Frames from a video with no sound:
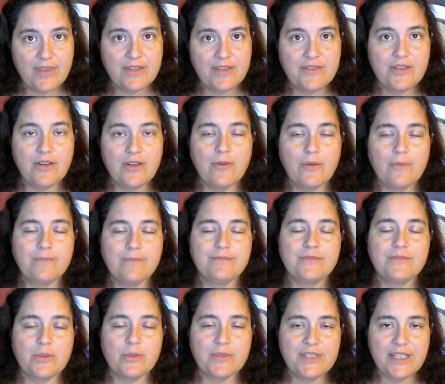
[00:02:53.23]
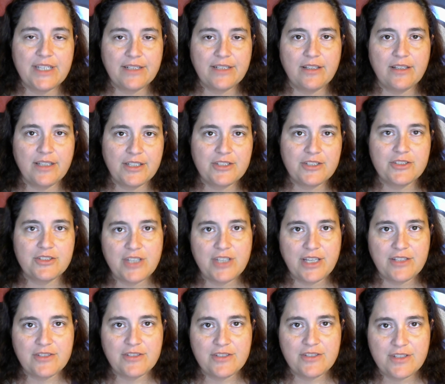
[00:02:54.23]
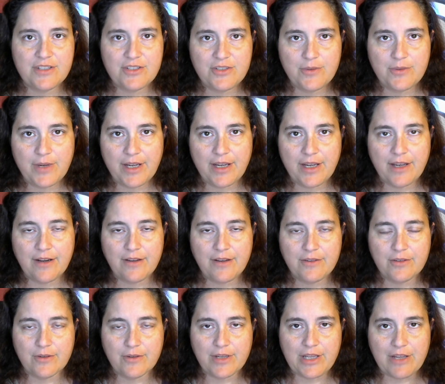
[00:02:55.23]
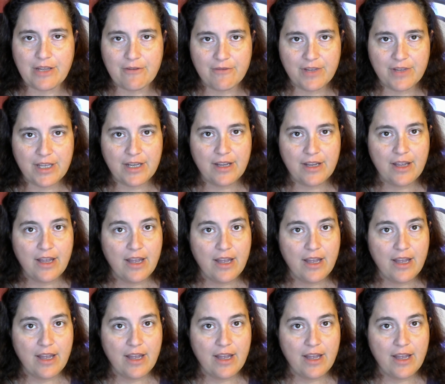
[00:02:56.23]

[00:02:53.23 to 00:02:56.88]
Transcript: So there were 10 collection challenges that you had during the event.